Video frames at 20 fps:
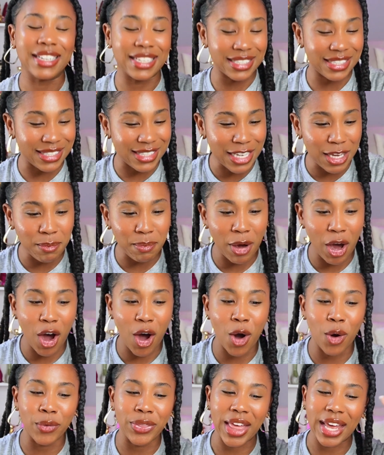
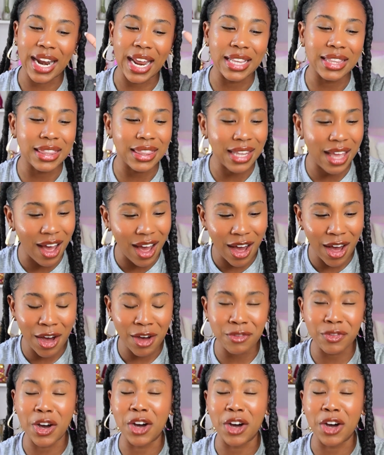gazebo that I love.